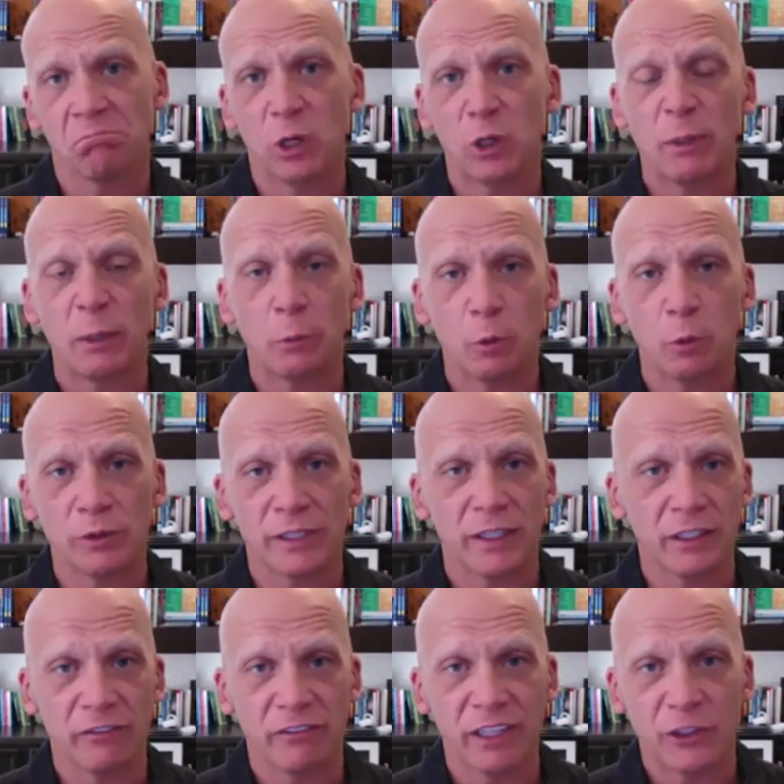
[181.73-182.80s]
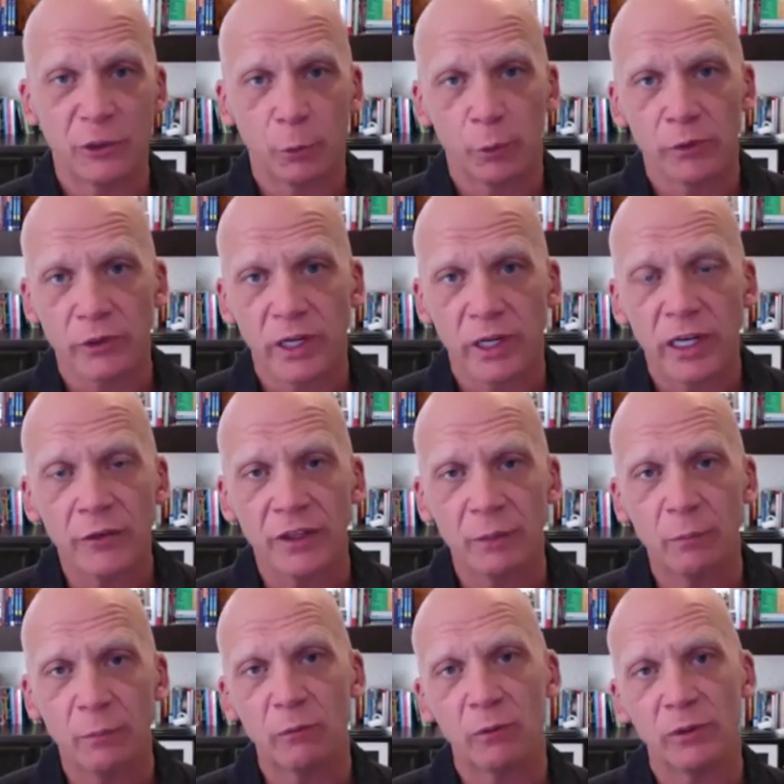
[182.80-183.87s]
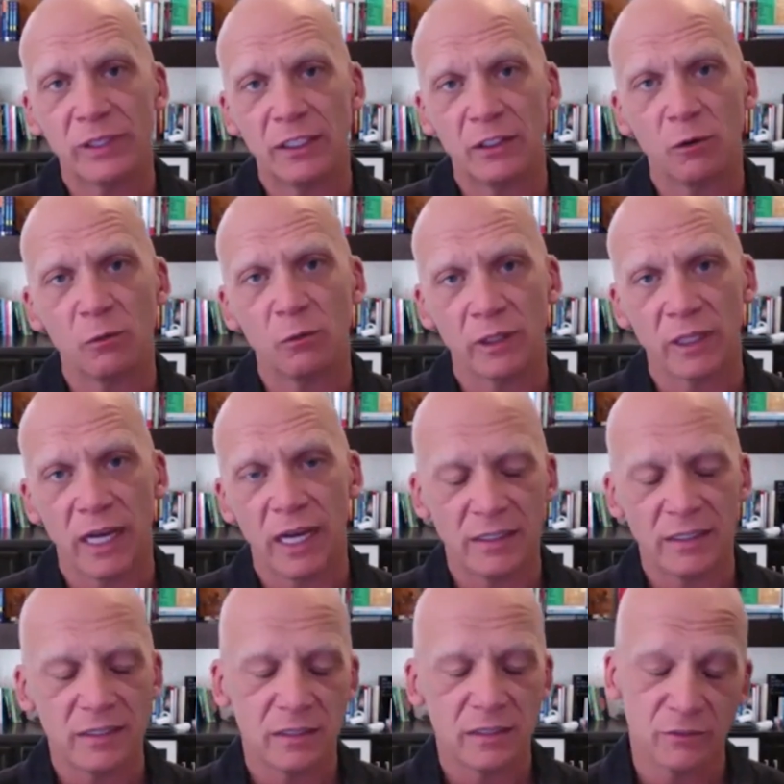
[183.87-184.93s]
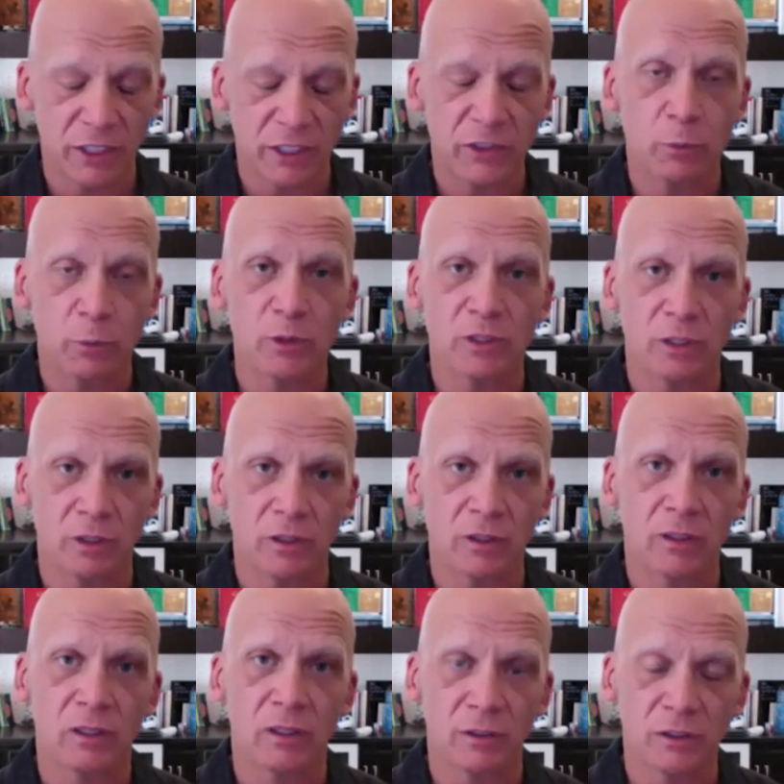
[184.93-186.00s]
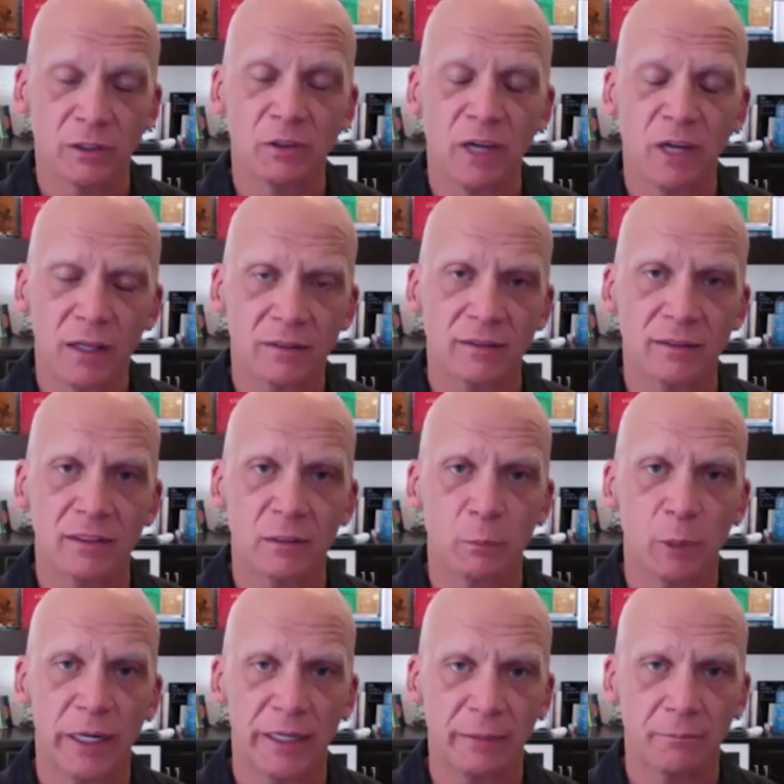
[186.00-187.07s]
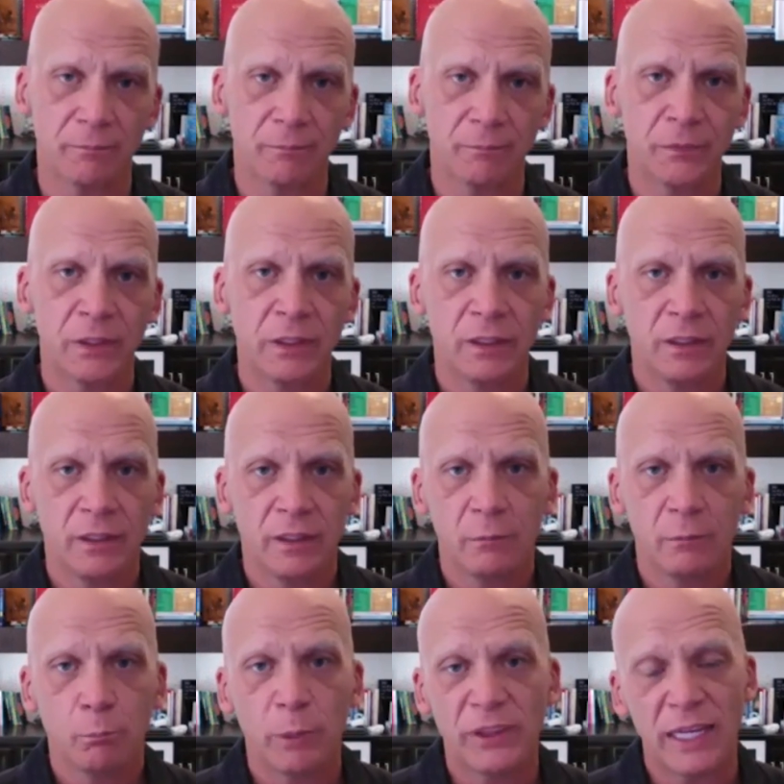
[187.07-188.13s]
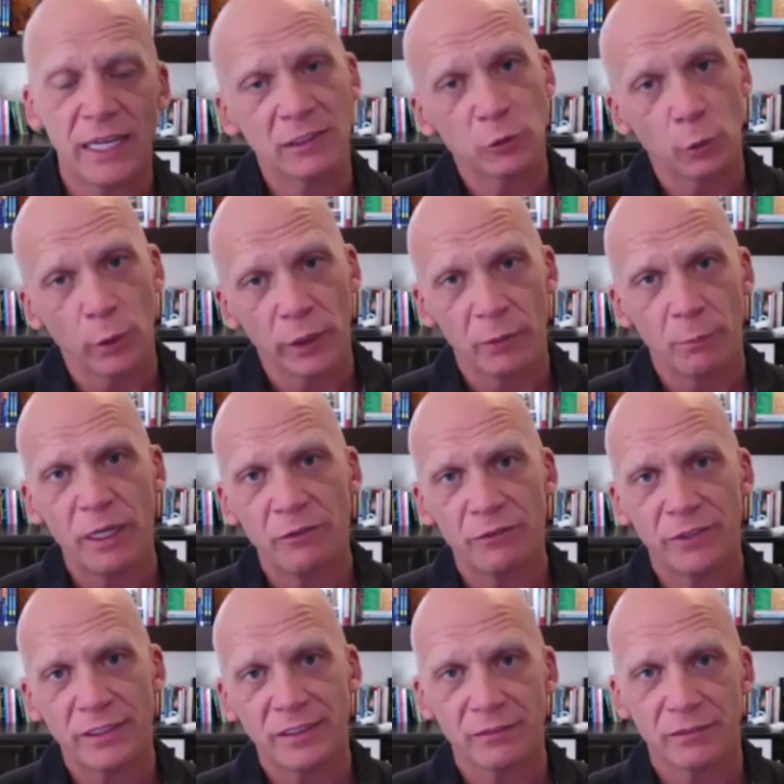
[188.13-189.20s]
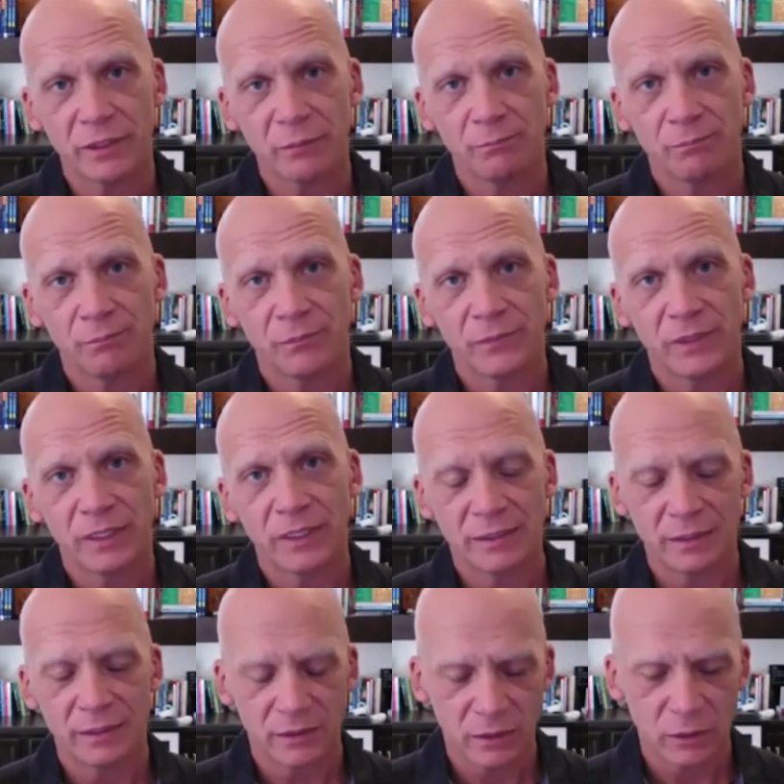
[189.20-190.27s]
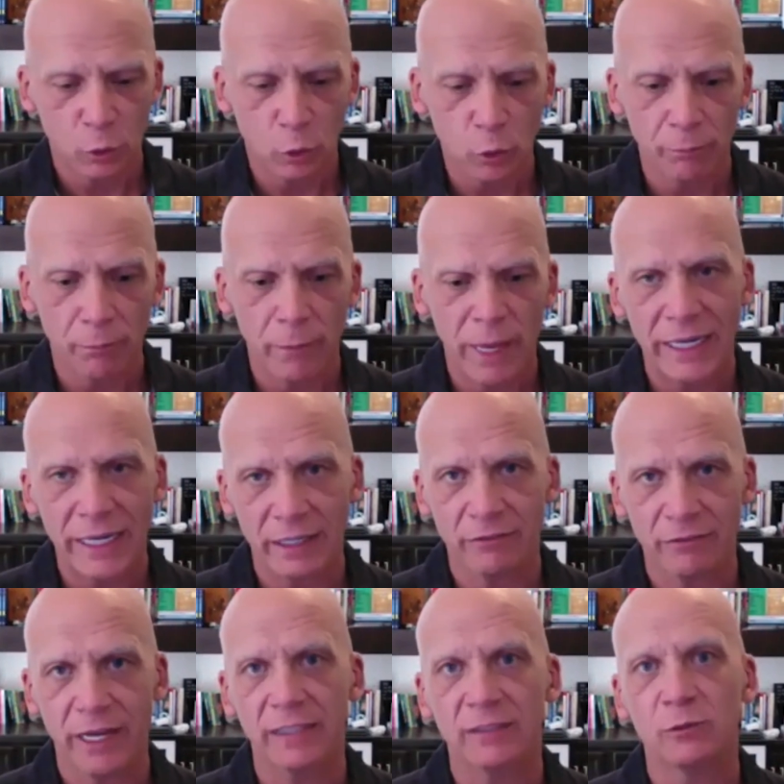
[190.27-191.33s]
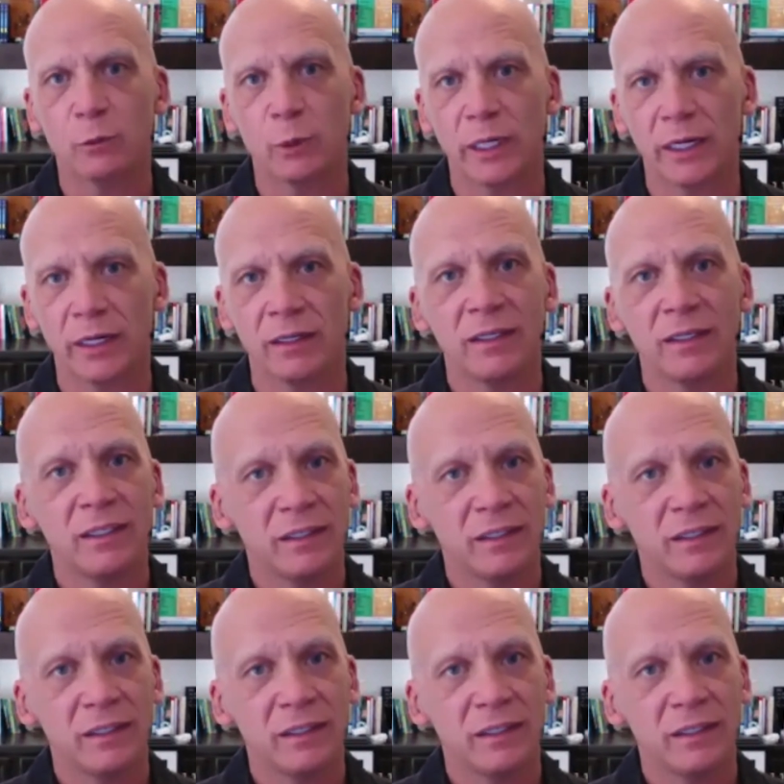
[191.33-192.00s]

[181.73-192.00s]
most people will tell you vegetables are healthy, but what they don't realize is vegetables are also toxic in the body. But that's one of the benefits of it. This is the hormetic effect where